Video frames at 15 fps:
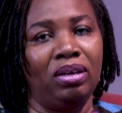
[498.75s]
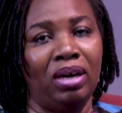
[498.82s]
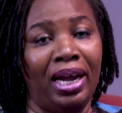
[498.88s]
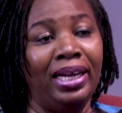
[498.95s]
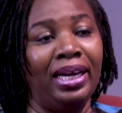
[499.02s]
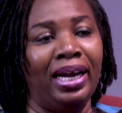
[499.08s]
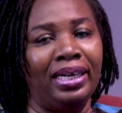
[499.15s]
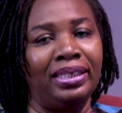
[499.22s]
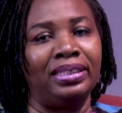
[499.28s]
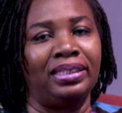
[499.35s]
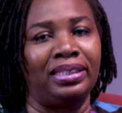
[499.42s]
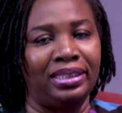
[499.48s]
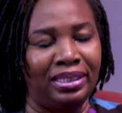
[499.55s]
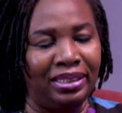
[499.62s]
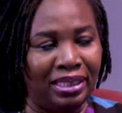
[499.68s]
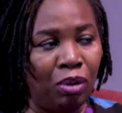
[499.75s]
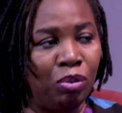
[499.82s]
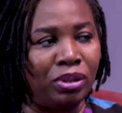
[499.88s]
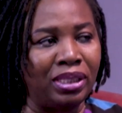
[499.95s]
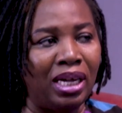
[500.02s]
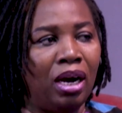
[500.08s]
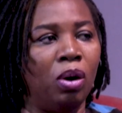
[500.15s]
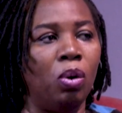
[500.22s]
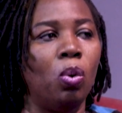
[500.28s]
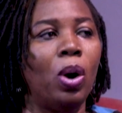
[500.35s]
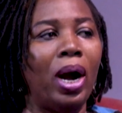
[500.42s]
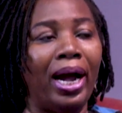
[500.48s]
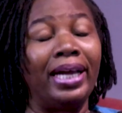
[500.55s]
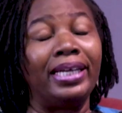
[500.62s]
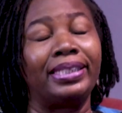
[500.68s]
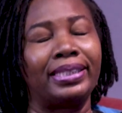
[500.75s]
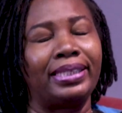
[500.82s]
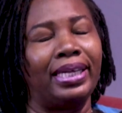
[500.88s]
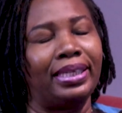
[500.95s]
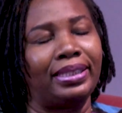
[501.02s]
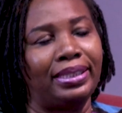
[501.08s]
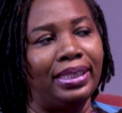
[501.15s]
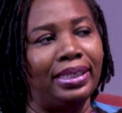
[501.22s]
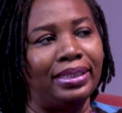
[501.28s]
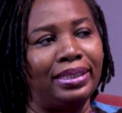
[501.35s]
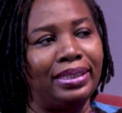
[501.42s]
And that was how I started.